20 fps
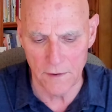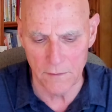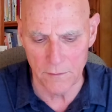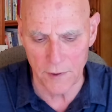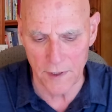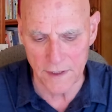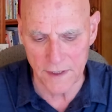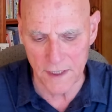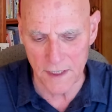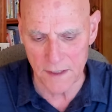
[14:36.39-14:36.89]

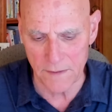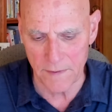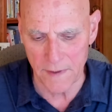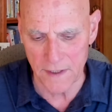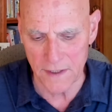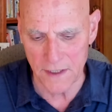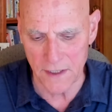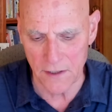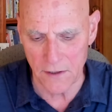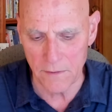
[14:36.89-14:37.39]

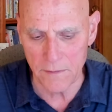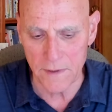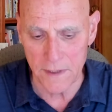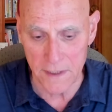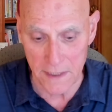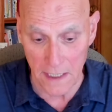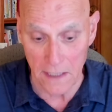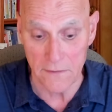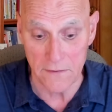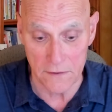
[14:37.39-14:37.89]
process-based
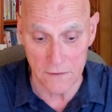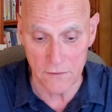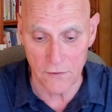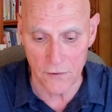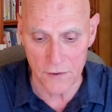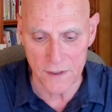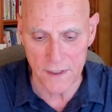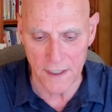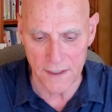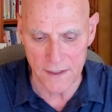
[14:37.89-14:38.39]
therapy, yeah, of
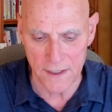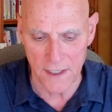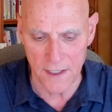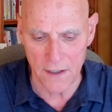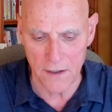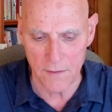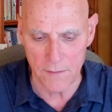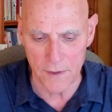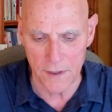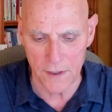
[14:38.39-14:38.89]
course that's
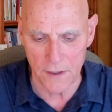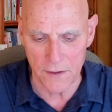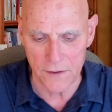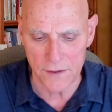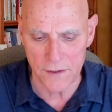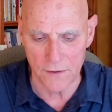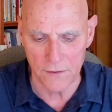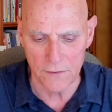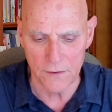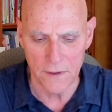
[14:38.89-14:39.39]
there, but
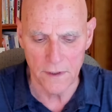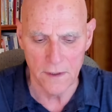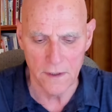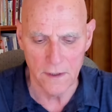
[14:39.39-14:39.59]
also